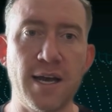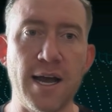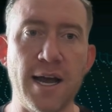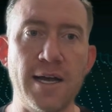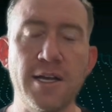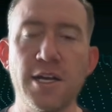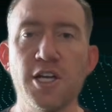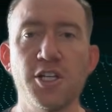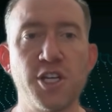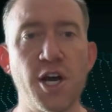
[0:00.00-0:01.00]
Uh,
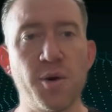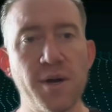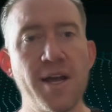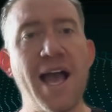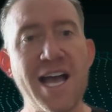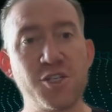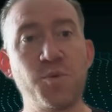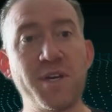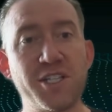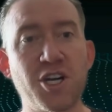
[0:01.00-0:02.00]
so
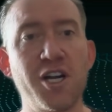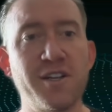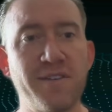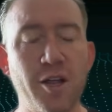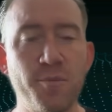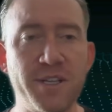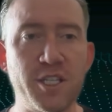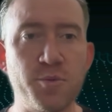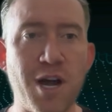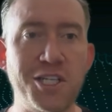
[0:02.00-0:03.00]
as we start developing
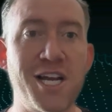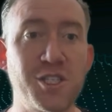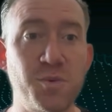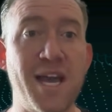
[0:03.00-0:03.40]
these projects,